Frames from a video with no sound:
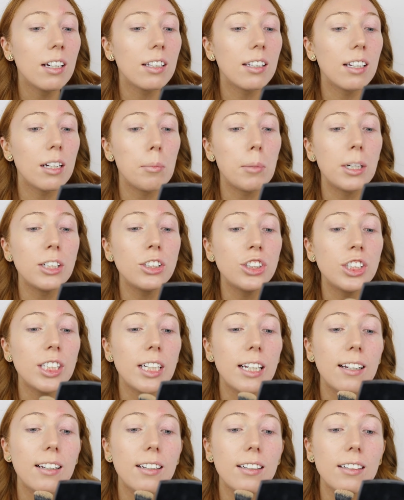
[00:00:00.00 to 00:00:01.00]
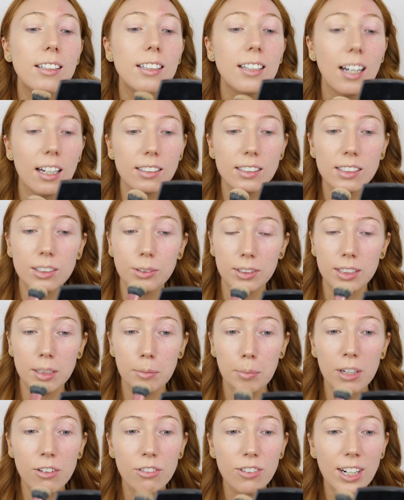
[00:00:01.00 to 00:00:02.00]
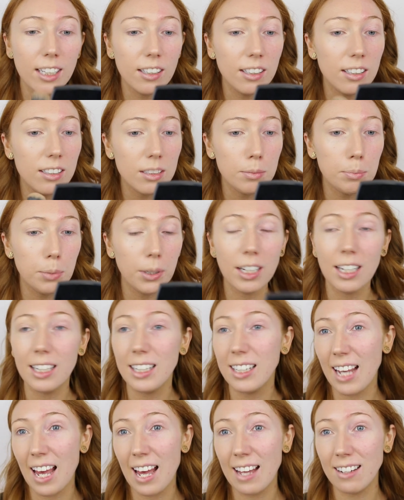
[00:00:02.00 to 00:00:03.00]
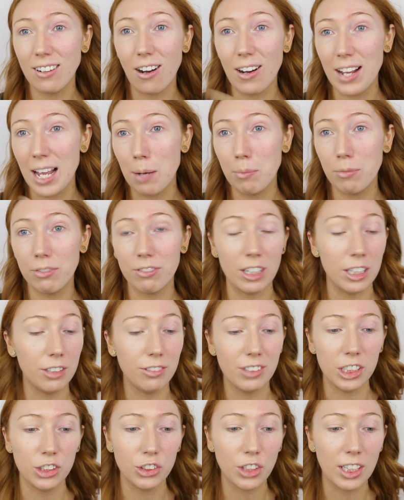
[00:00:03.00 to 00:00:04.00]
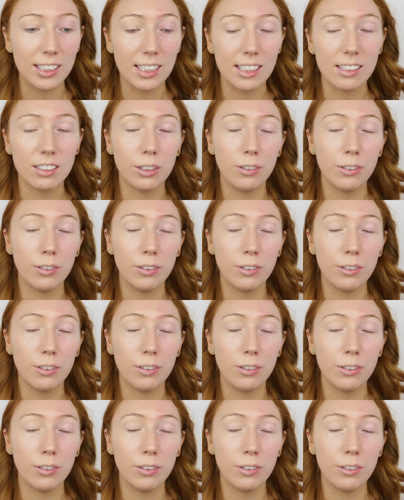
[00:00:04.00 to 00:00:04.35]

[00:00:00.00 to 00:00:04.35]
Then on my chin, you can still see a bit of redness, but again, I am very, very dry there.